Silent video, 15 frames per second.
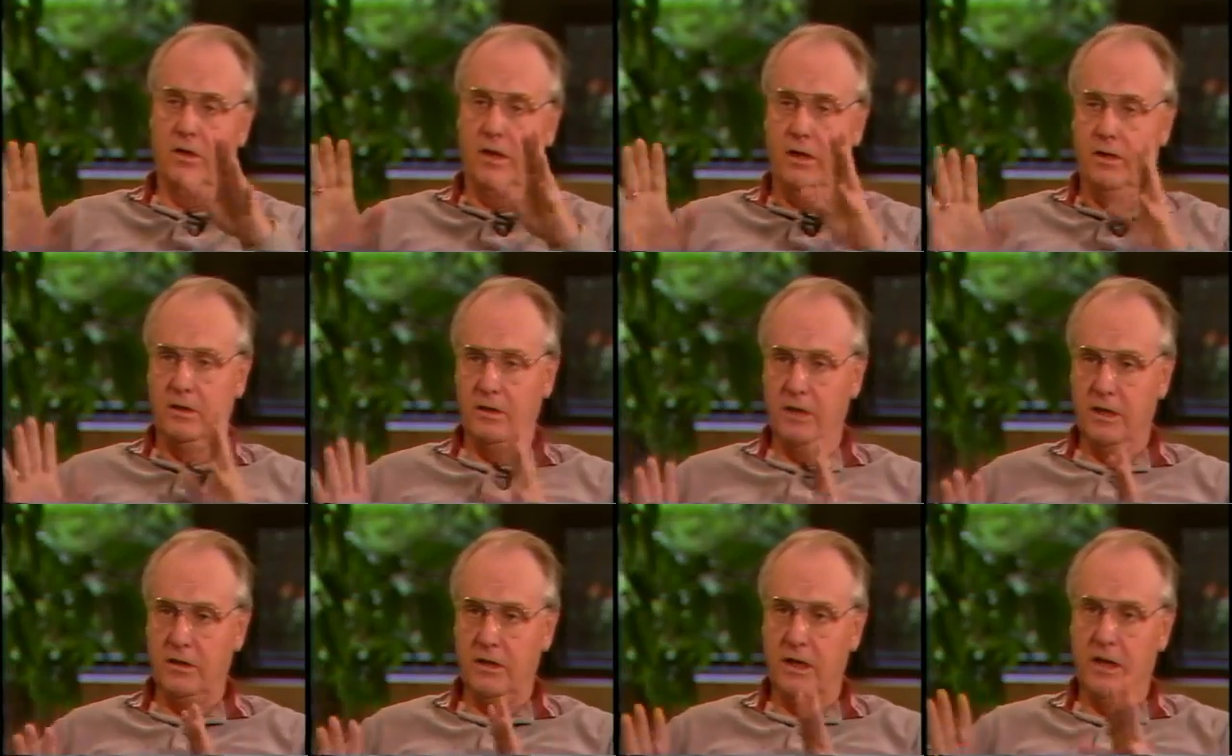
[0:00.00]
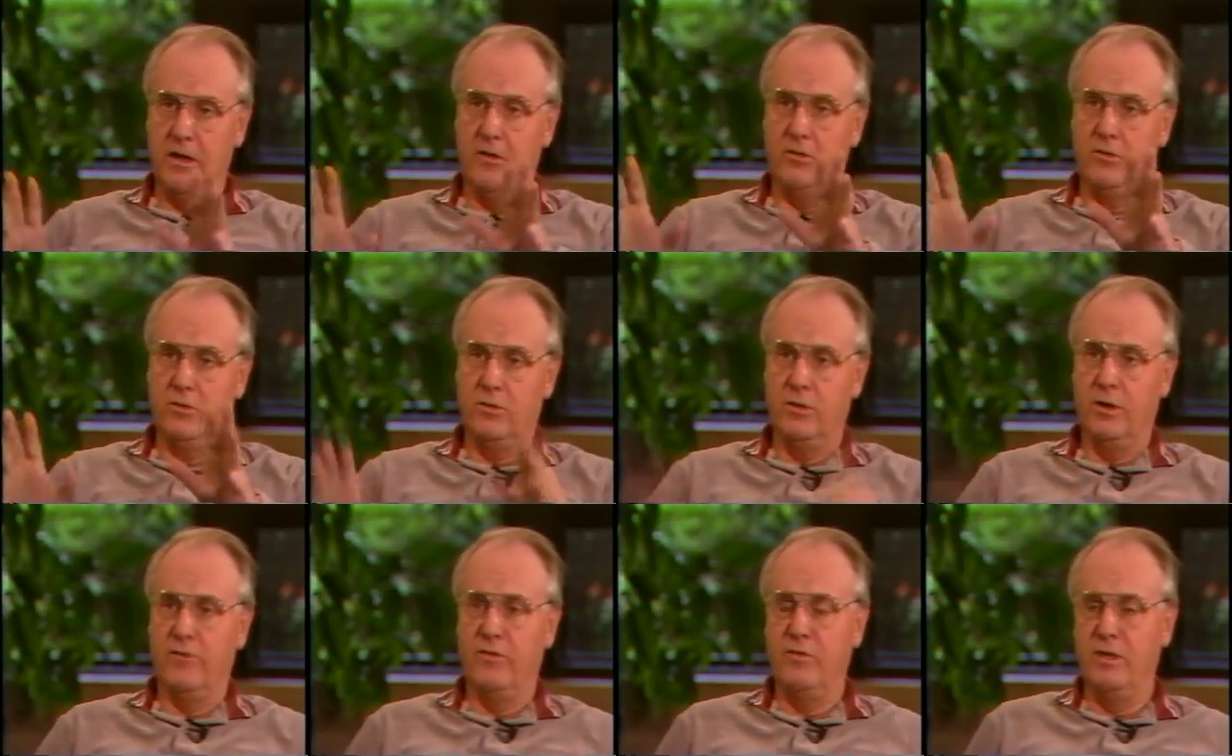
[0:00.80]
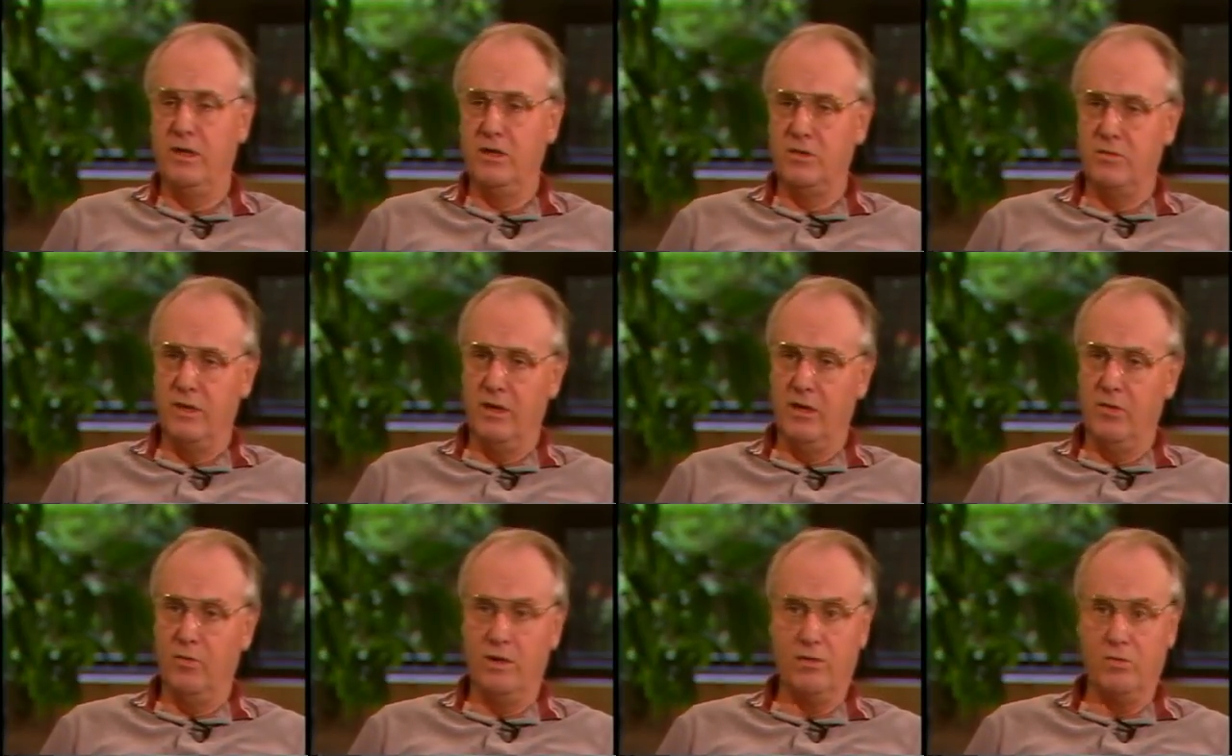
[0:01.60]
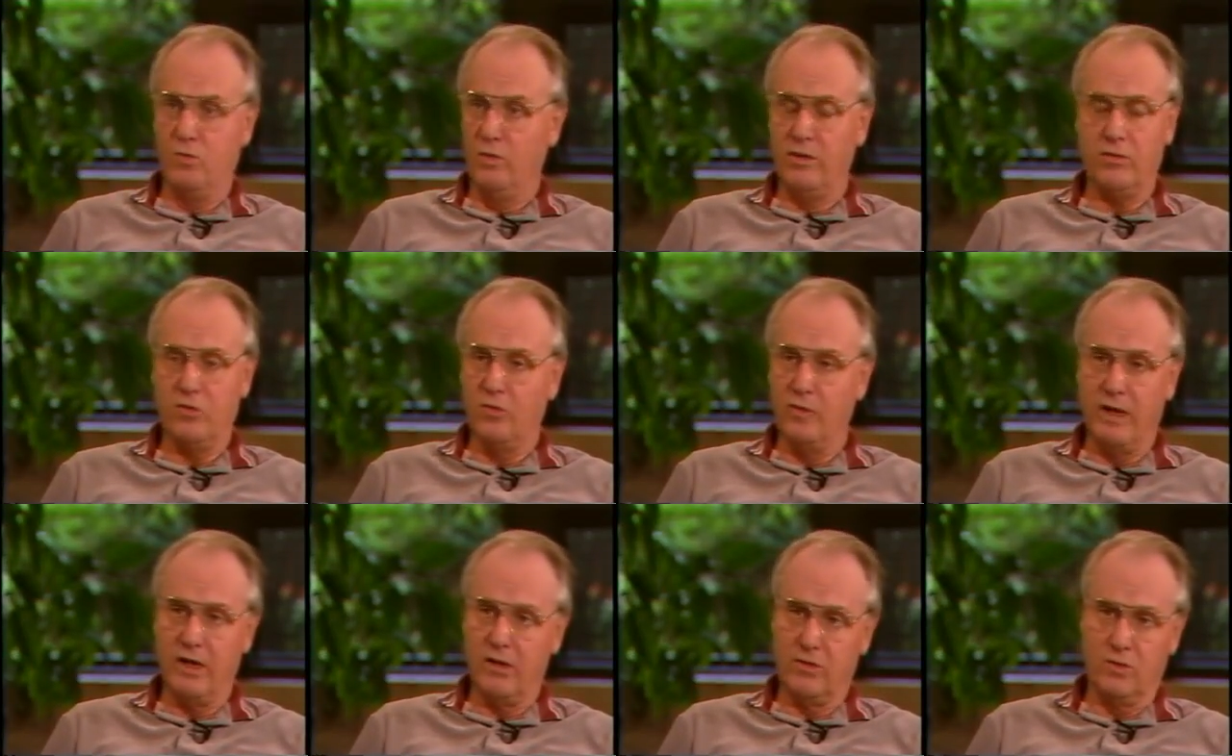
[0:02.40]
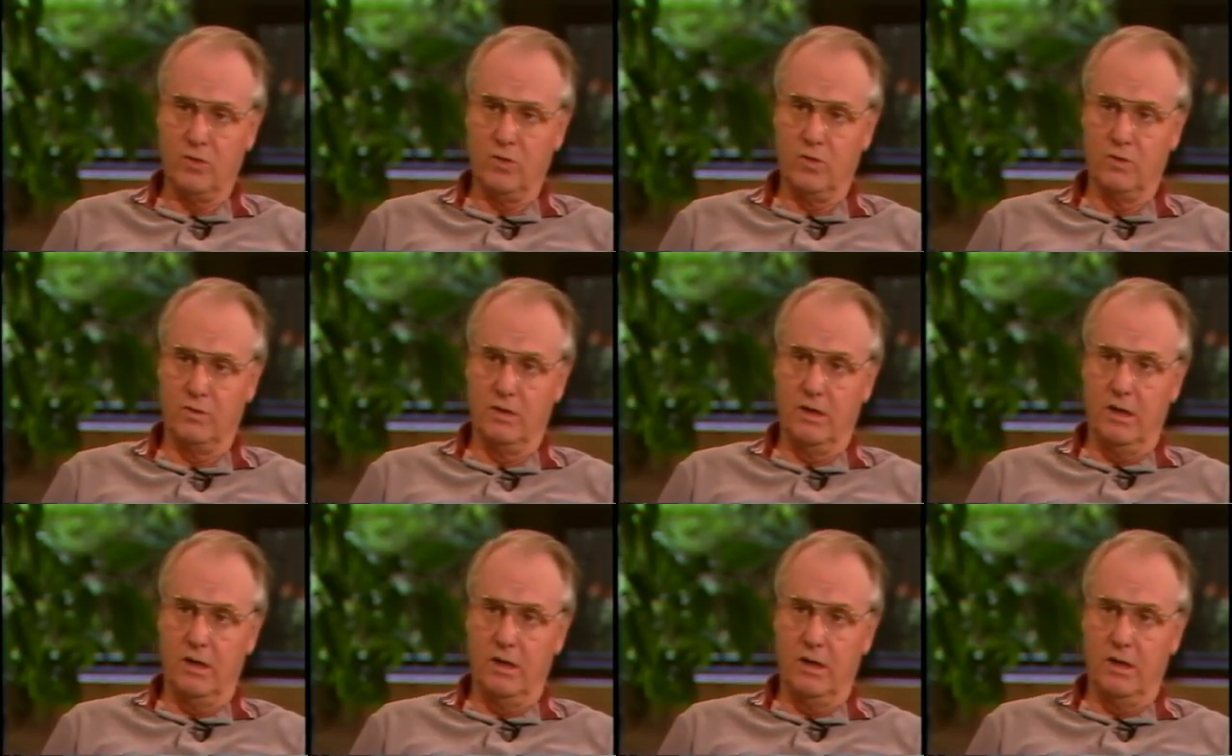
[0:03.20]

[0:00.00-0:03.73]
I can take the attitude of amends making with no matter who.